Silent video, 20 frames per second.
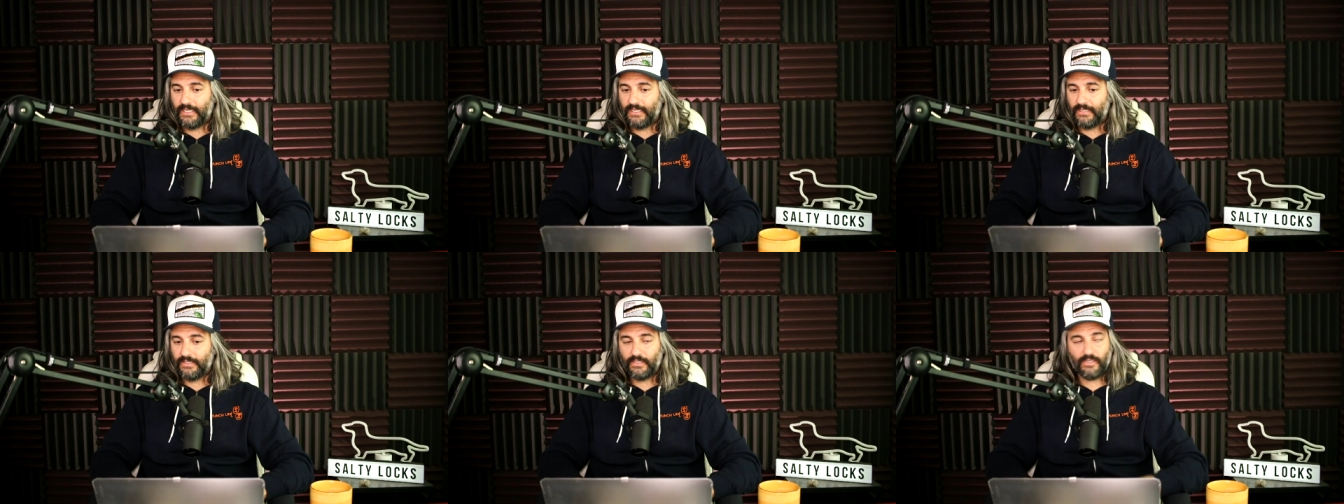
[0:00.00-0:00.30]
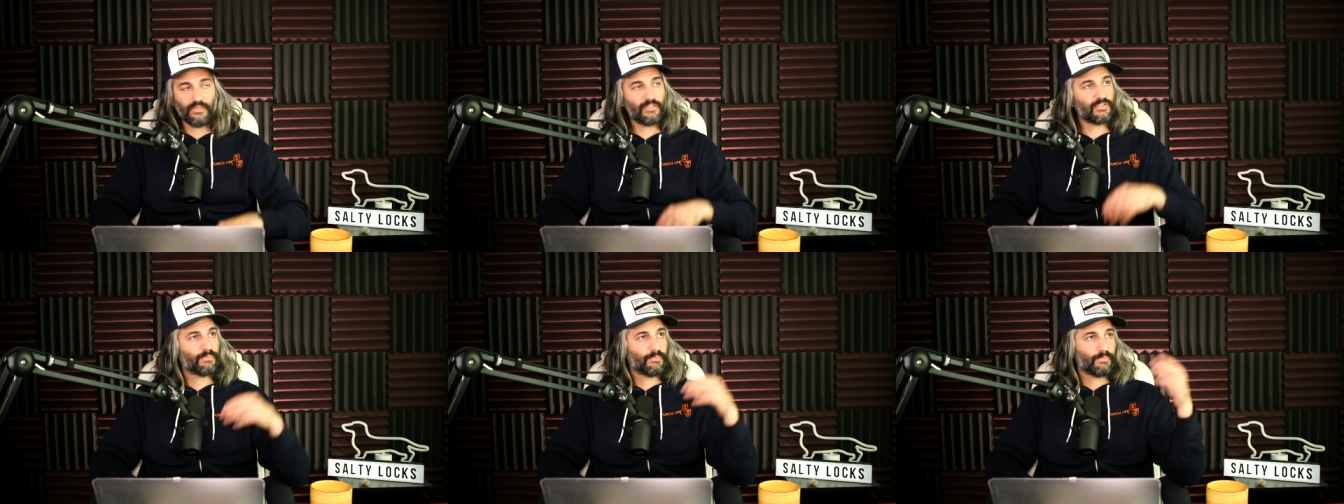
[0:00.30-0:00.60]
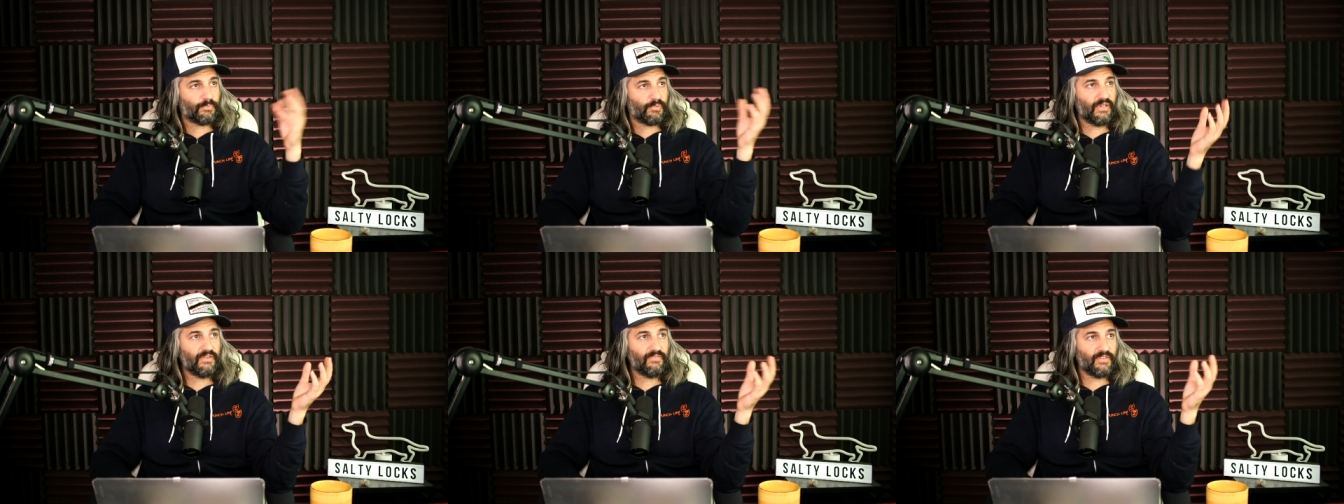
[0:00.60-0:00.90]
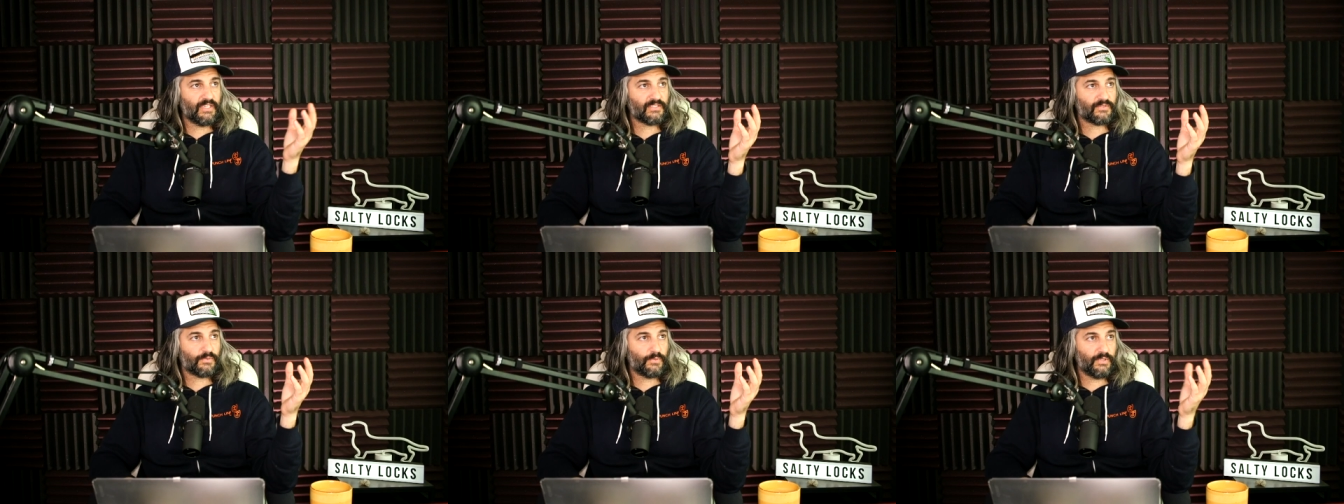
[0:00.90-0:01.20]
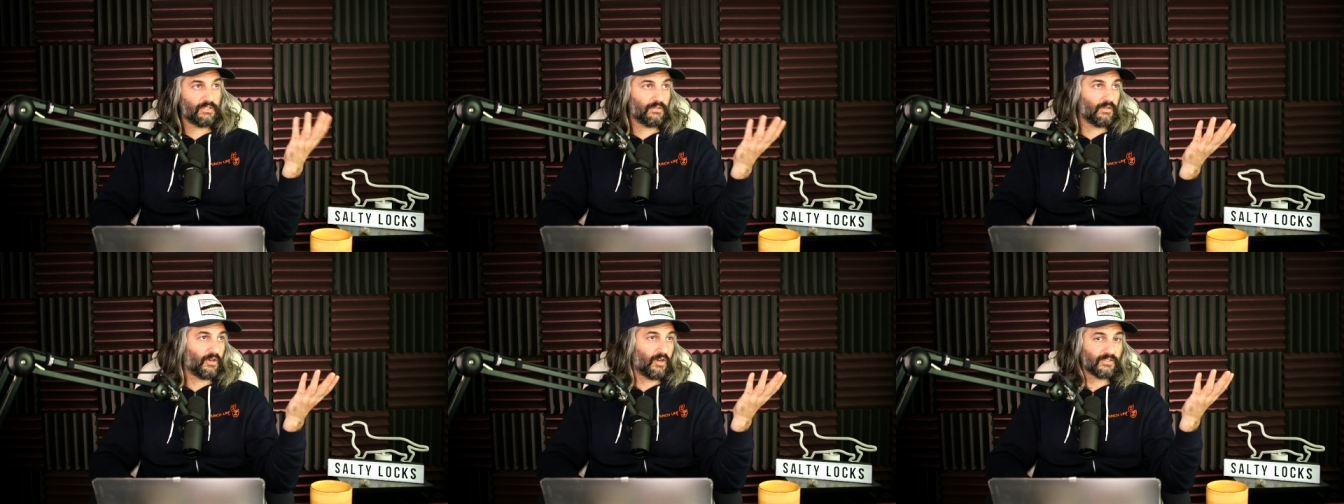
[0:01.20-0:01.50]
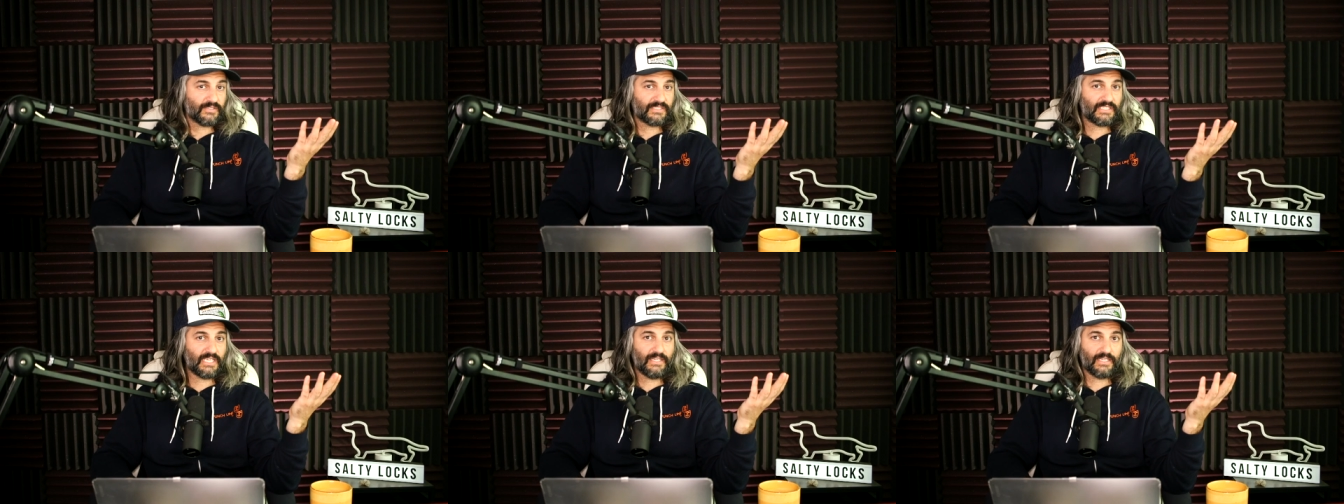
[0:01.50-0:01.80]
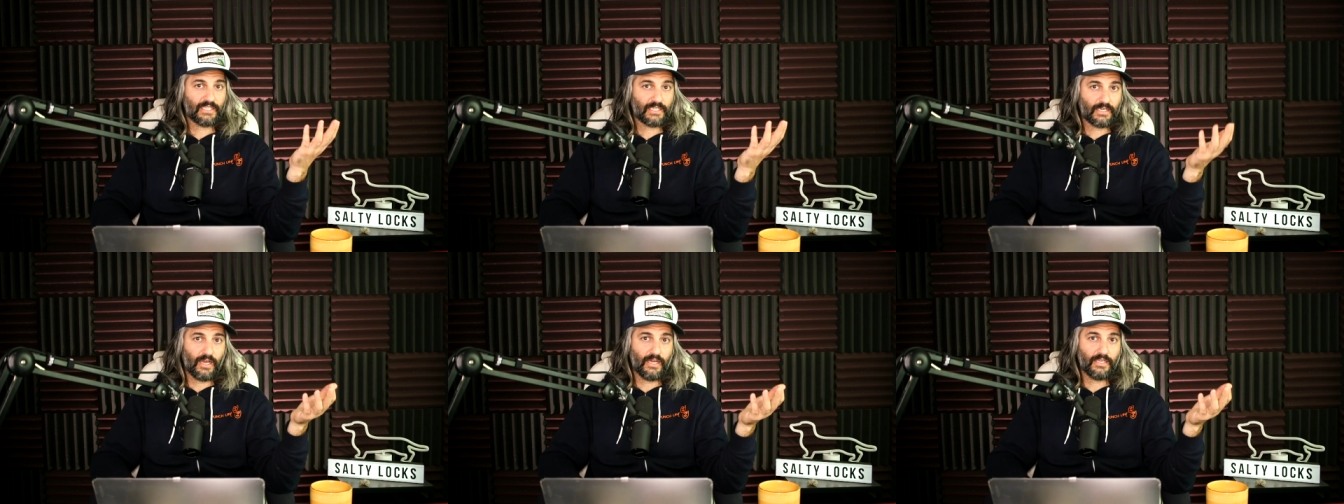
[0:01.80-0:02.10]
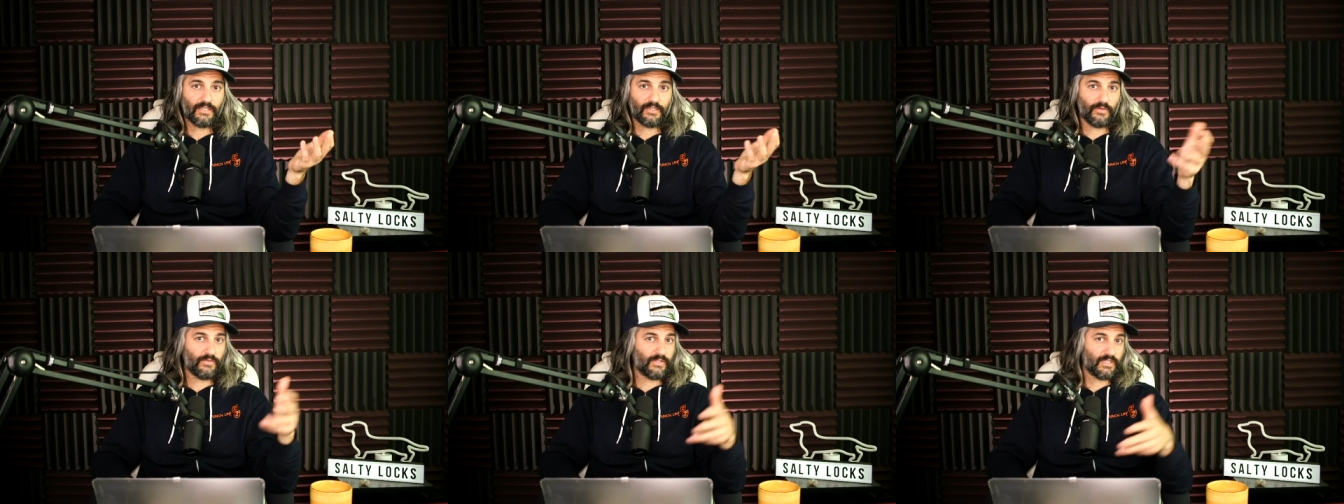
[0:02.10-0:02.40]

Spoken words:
years previous, we'd all stay in the condo.